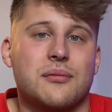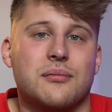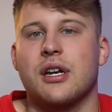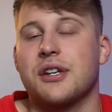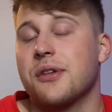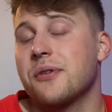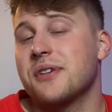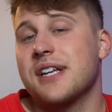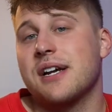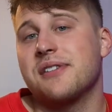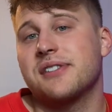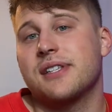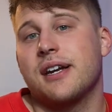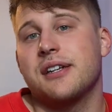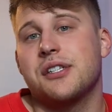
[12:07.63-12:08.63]
Another
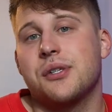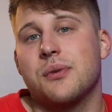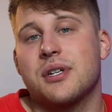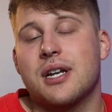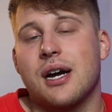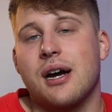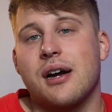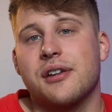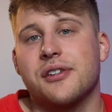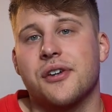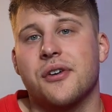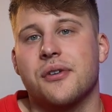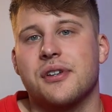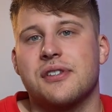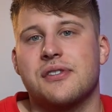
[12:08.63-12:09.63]
downside to a
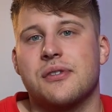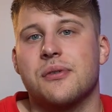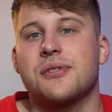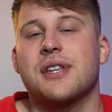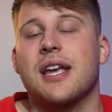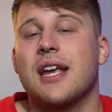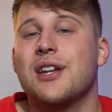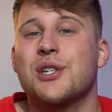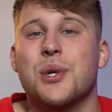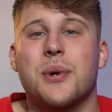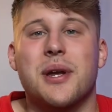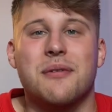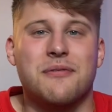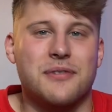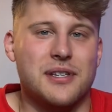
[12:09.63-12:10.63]
condo is those
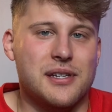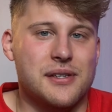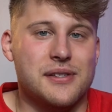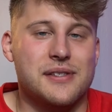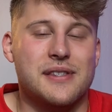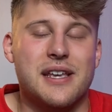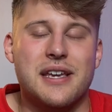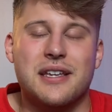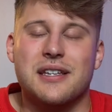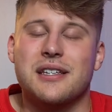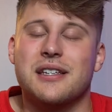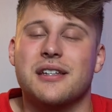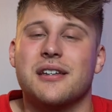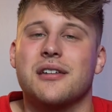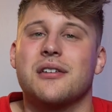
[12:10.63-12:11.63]
HOA fees. They can
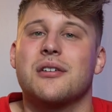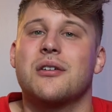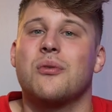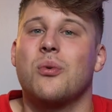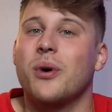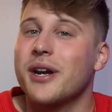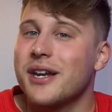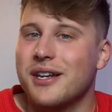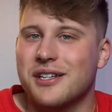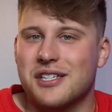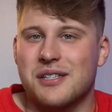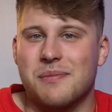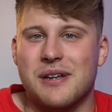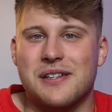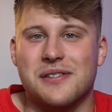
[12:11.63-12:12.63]
get quite
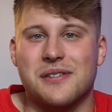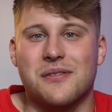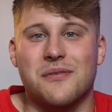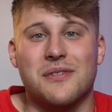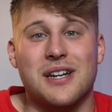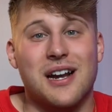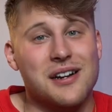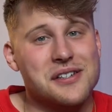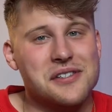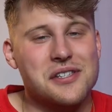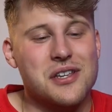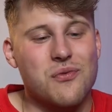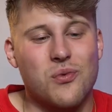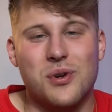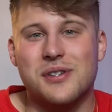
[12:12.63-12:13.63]
expensive, and
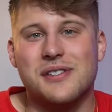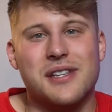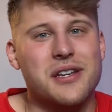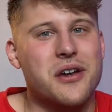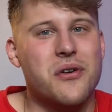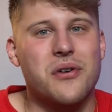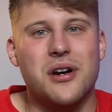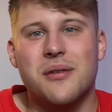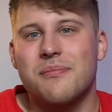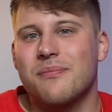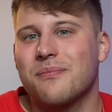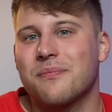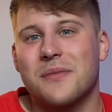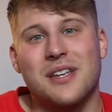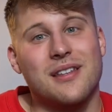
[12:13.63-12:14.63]
honestly, once they go up,
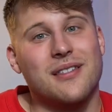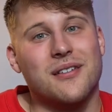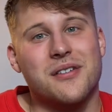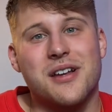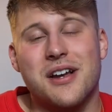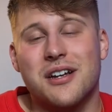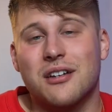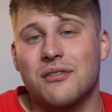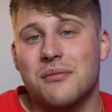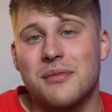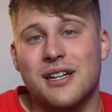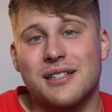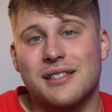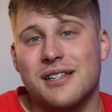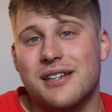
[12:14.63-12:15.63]
they're not coming
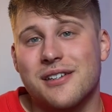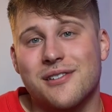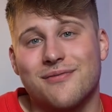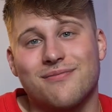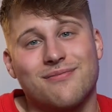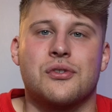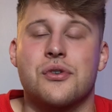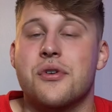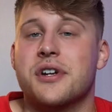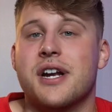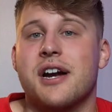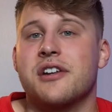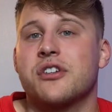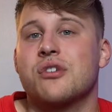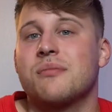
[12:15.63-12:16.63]
back down. So your
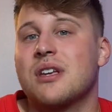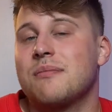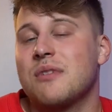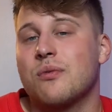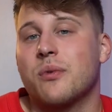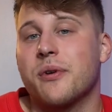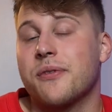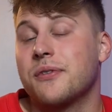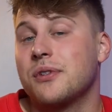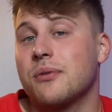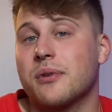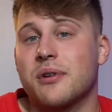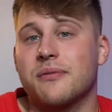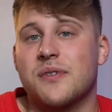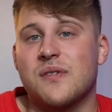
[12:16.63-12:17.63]
condo may be worth
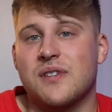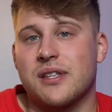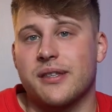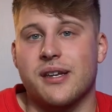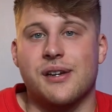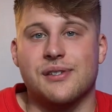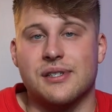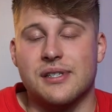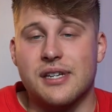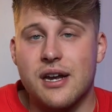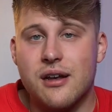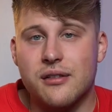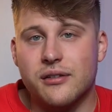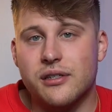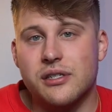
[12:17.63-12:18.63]

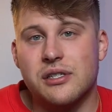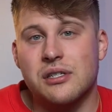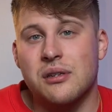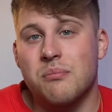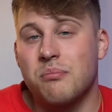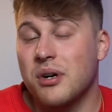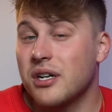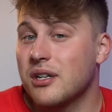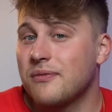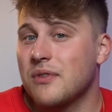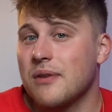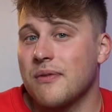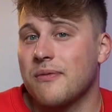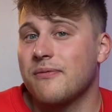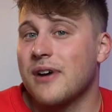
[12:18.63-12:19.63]
$250,000, but if you
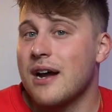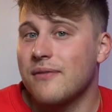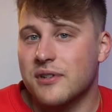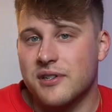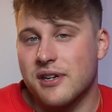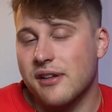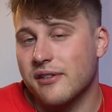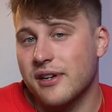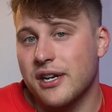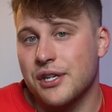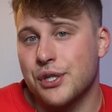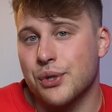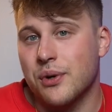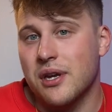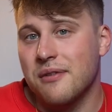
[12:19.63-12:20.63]
have a $500
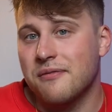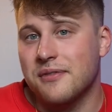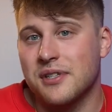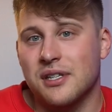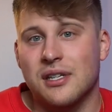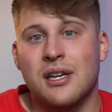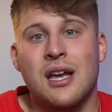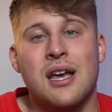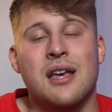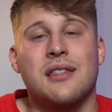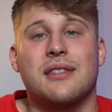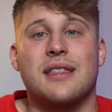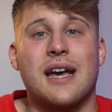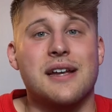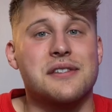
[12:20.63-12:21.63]
HOA fee,
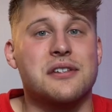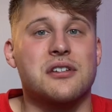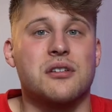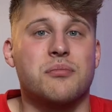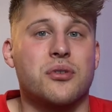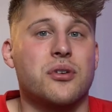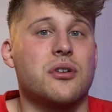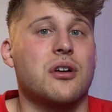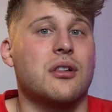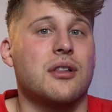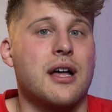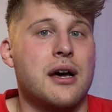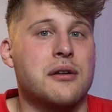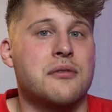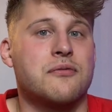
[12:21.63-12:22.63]
that's gonna put a
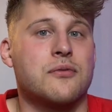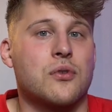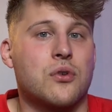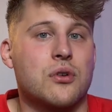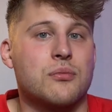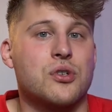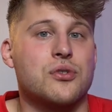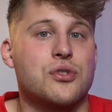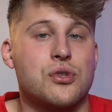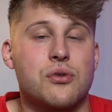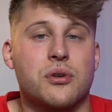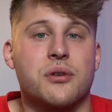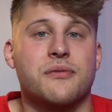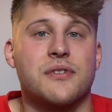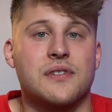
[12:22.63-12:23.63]
lot of normal
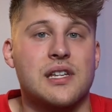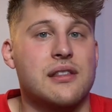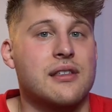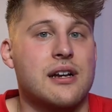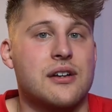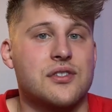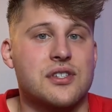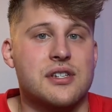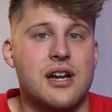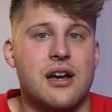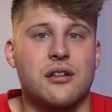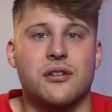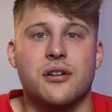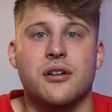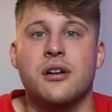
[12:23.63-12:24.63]

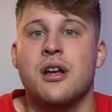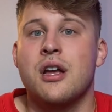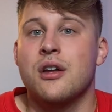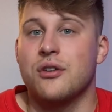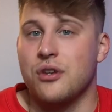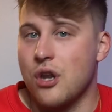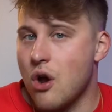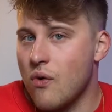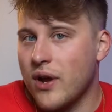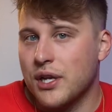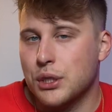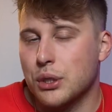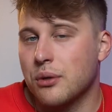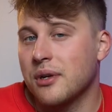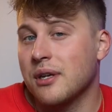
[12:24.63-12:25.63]
$250,000 no
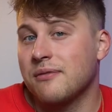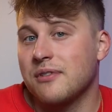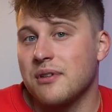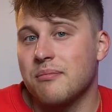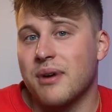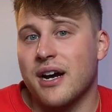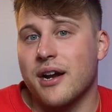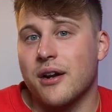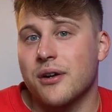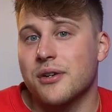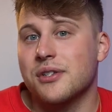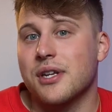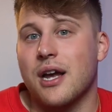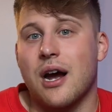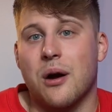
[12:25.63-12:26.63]
HOA fee
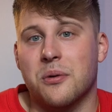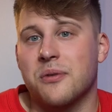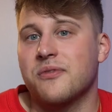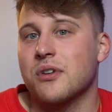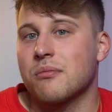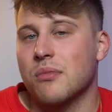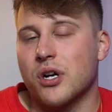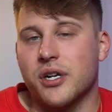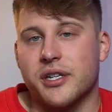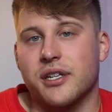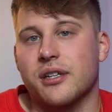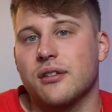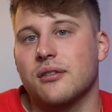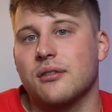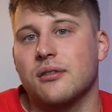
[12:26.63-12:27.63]
buyers out of your
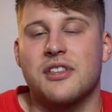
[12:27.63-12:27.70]
market.